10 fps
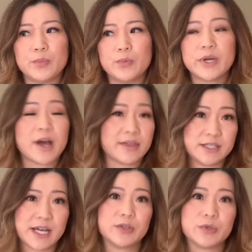We got the
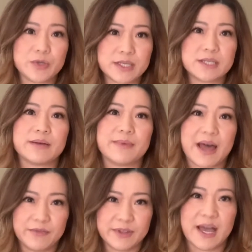diagnosis of
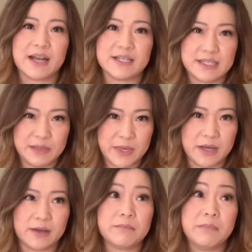alpha
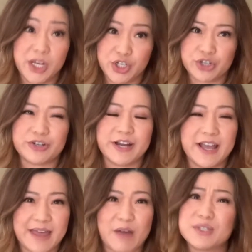thalassemia major,
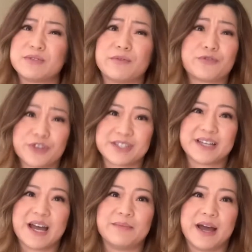and that was the first
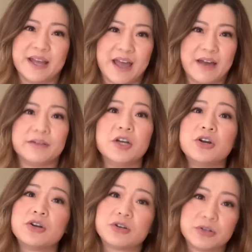time I have
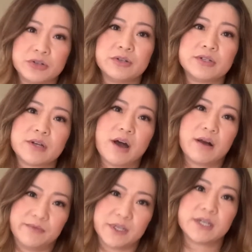heard
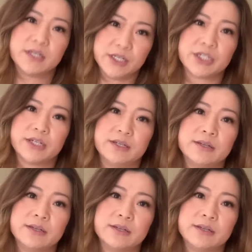of the condition.